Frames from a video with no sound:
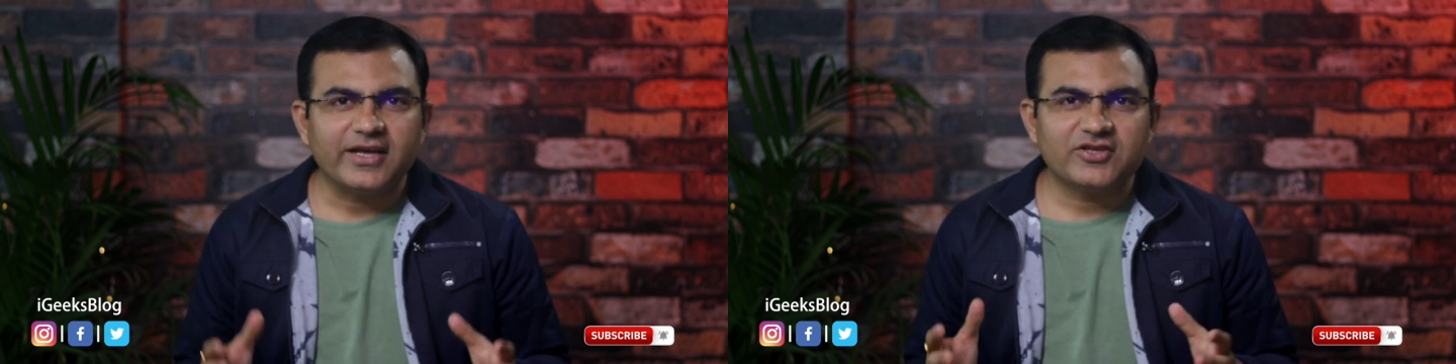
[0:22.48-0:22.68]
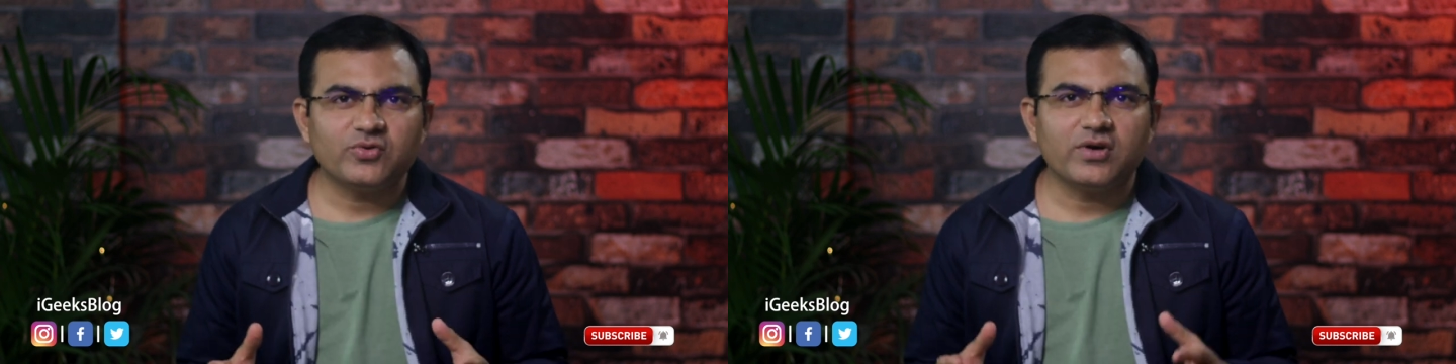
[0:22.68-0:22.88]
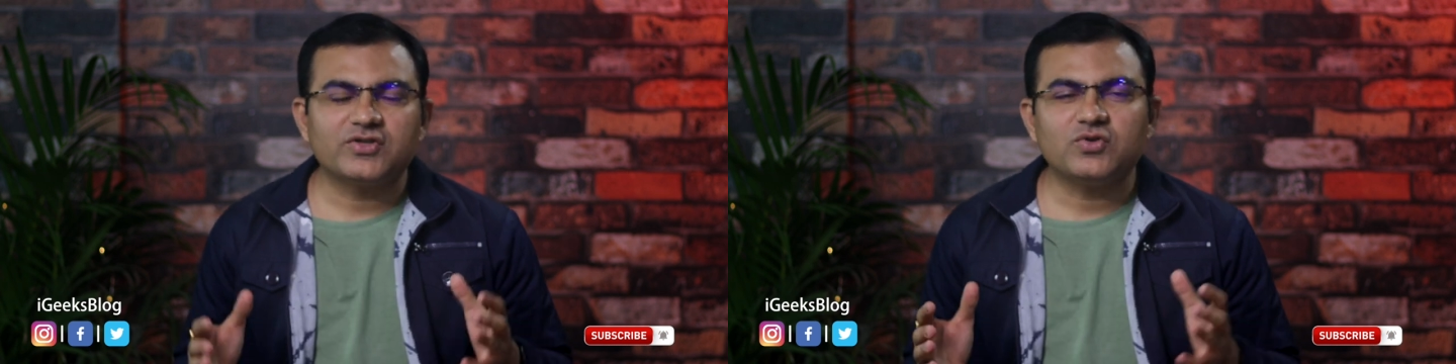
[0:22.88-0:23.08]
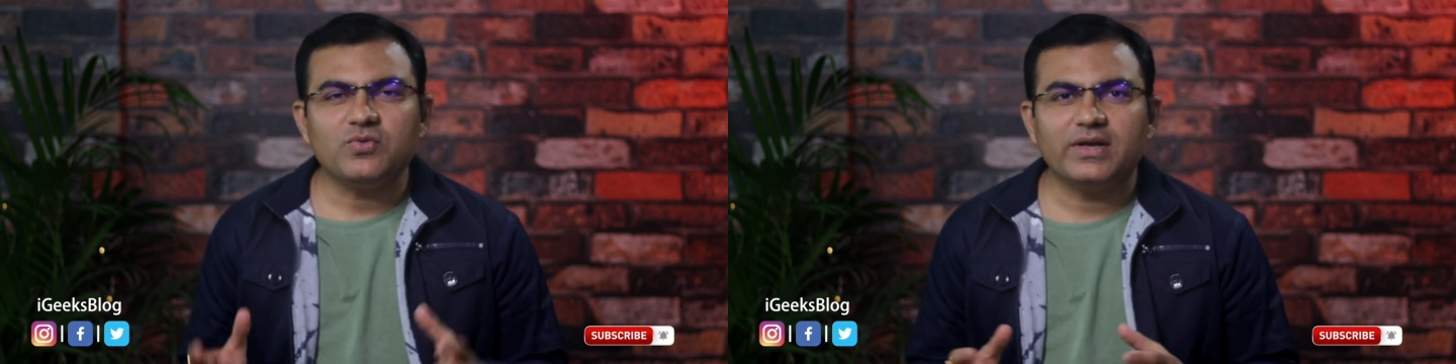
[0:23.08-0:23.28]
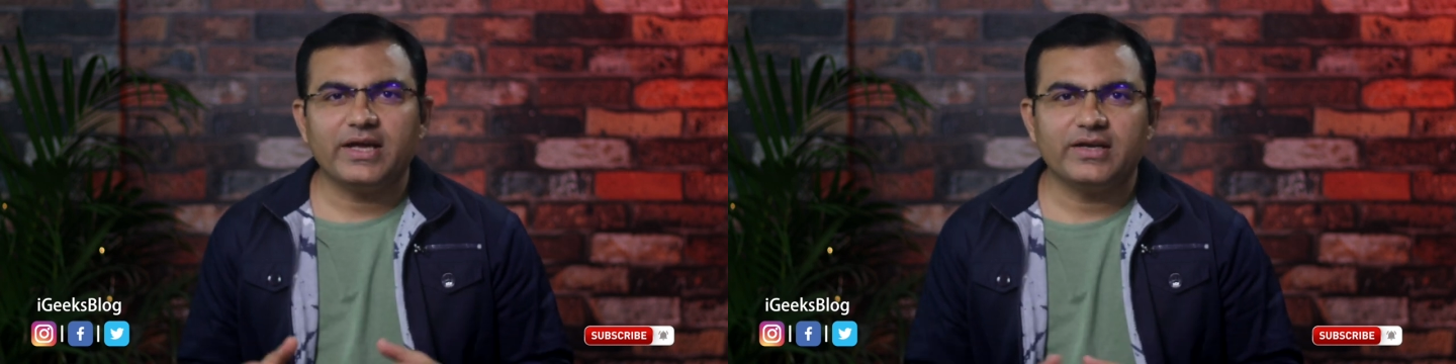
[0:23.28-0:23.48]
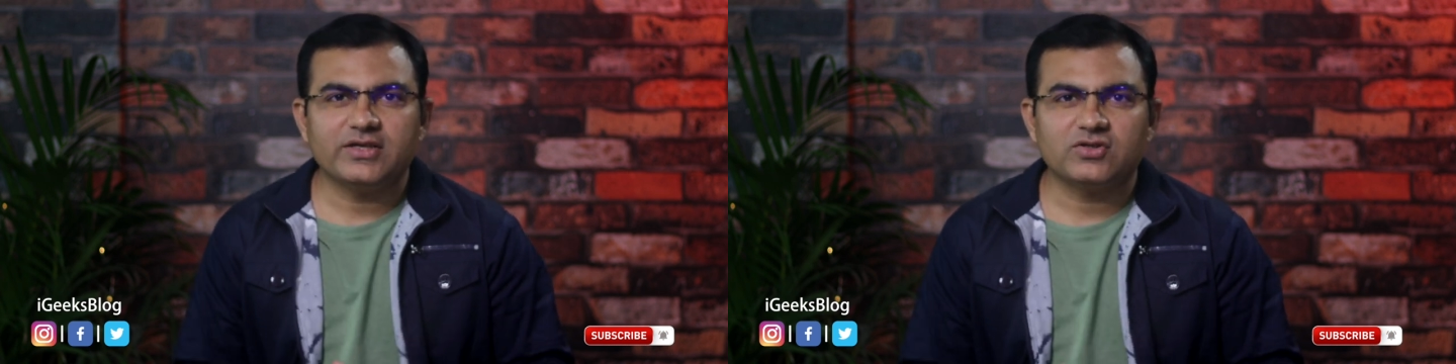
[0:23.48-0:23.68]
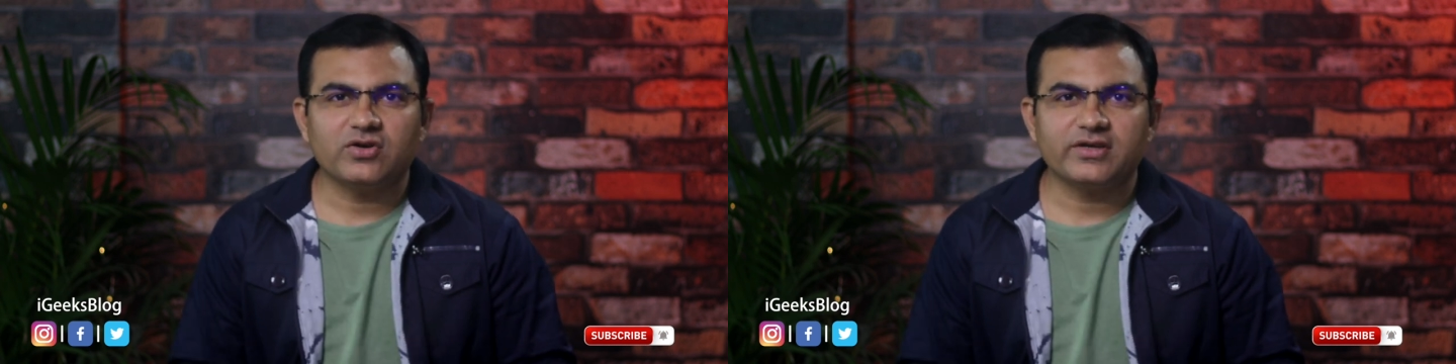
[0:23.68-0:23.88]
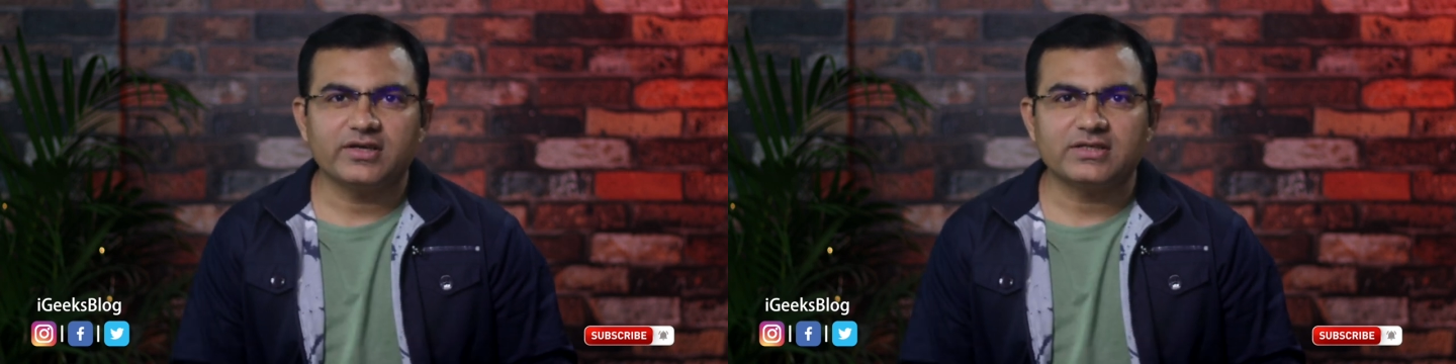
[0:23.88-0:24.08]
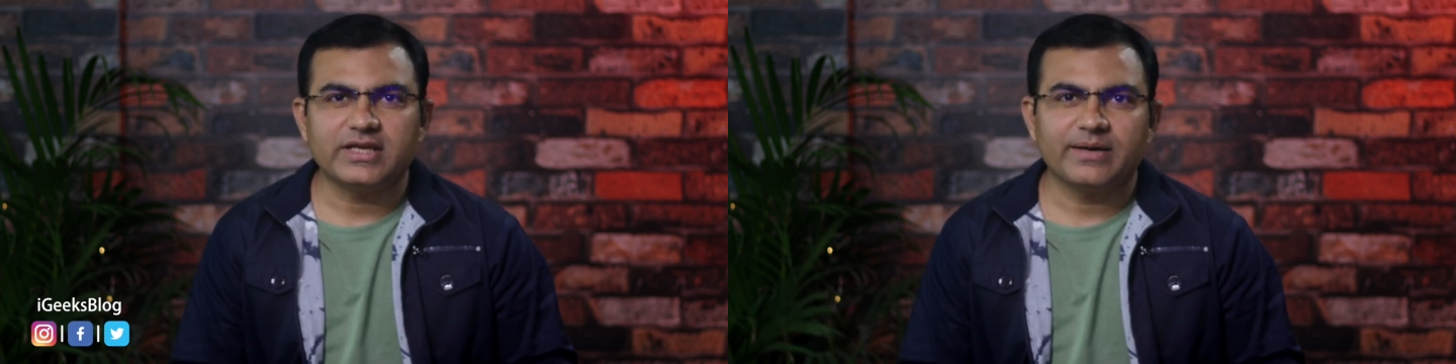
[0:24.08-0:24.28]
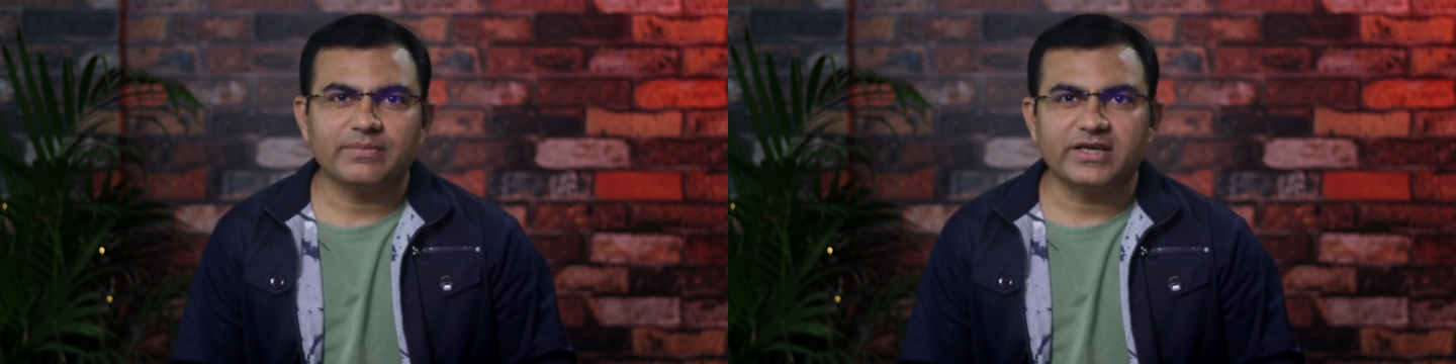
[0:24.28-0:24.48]
Thanks to a super handy shortcut
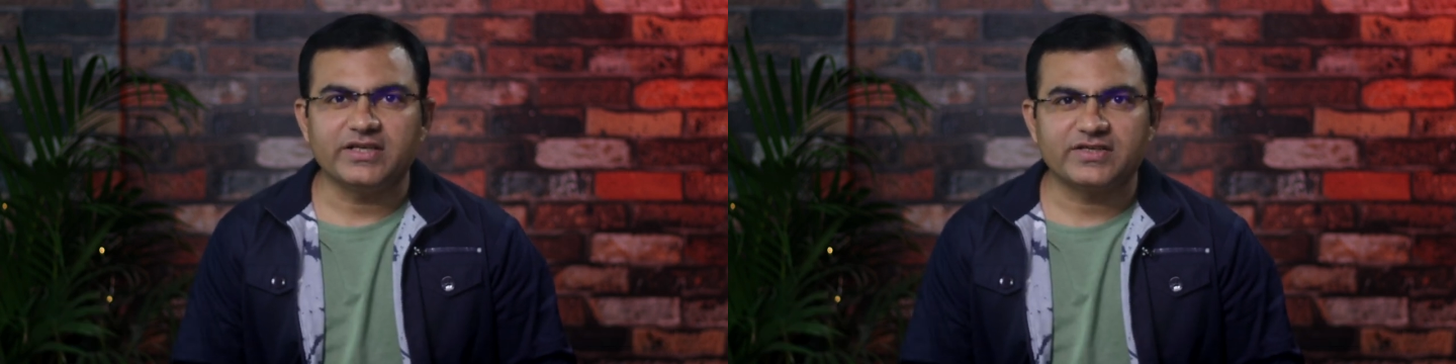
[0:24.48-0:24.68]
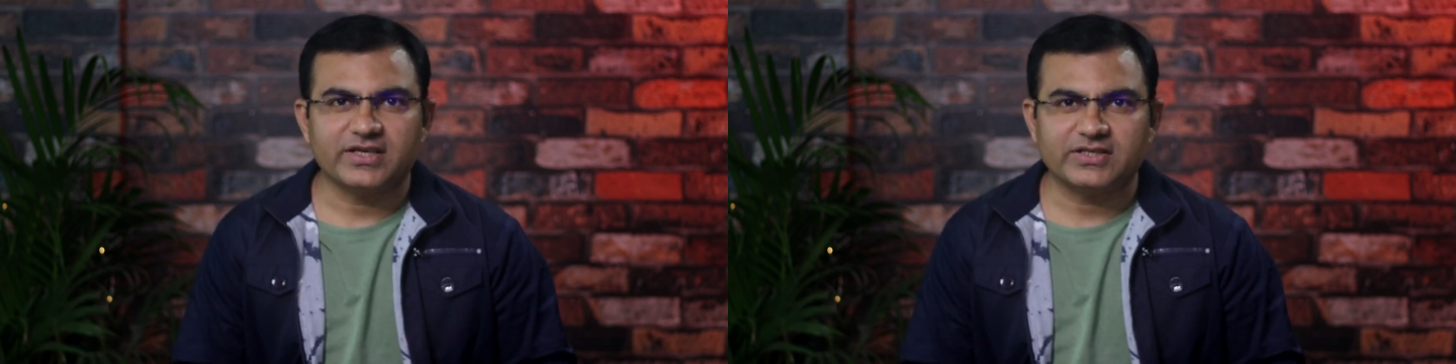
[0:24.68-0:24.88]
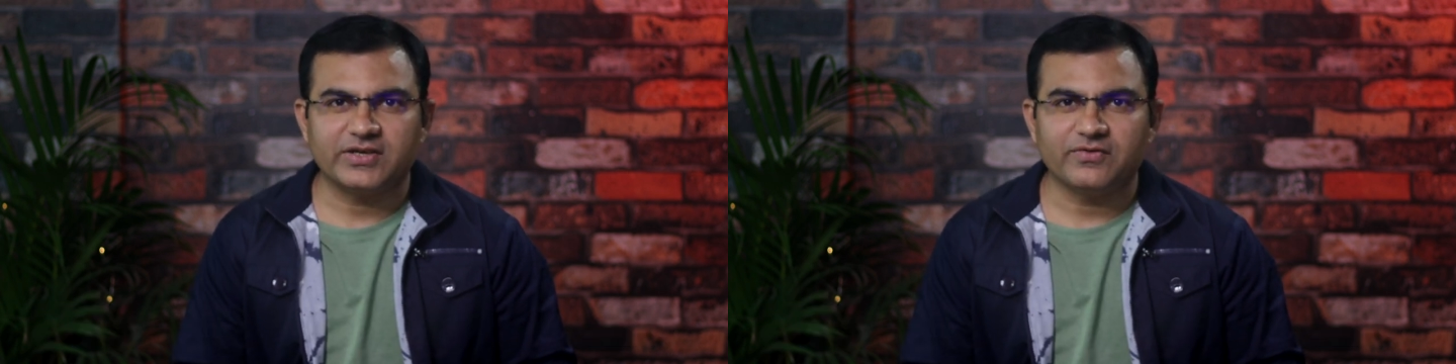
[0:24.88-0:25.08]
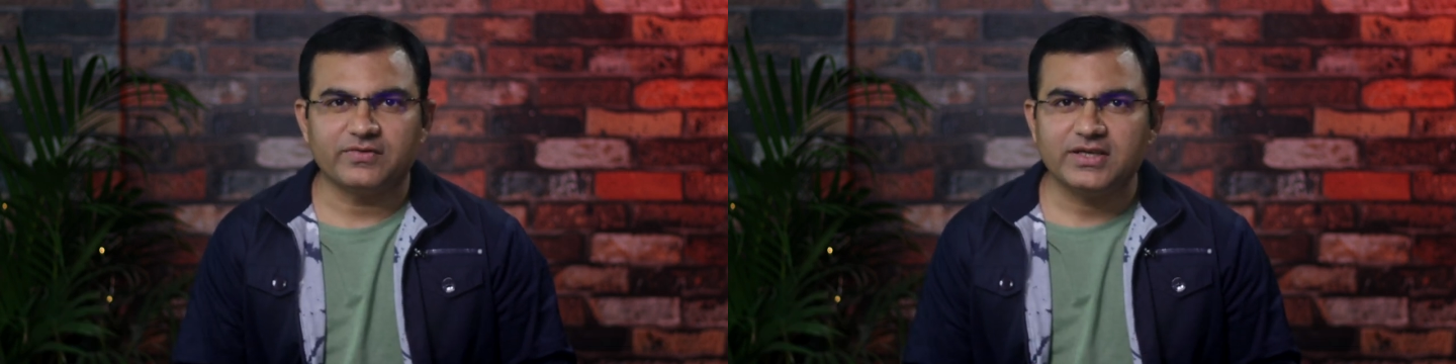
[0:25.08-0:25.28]
named InstaSave,